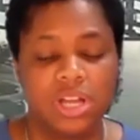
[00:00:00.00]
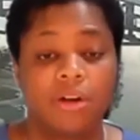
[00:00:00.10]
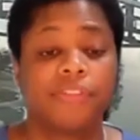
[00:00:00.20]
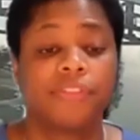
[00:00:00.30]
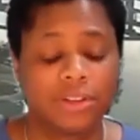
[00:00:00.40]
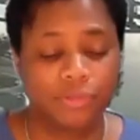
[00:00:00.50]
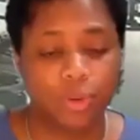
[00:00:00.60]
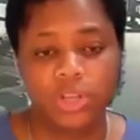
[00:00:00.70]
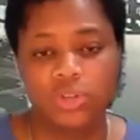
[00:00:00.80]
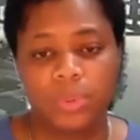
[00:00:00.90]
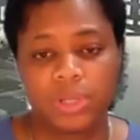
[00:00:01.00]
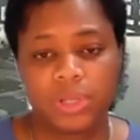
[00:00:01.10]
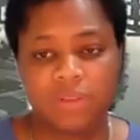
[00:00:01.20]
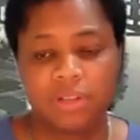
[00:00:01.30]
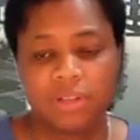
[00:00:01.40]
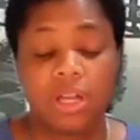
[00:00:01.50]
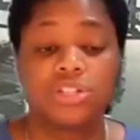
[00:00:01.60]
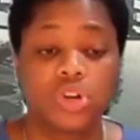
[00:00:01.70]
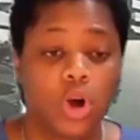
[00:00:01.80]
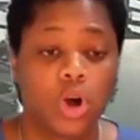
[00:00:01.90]
Fight for what you believe in and
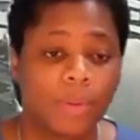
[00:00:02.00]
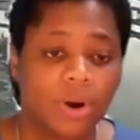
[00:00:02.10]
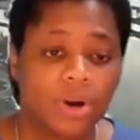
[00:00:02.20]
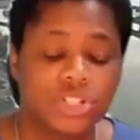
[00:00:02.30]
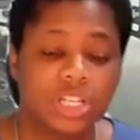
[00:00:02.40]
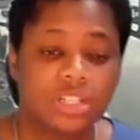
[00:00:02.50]
show up and march in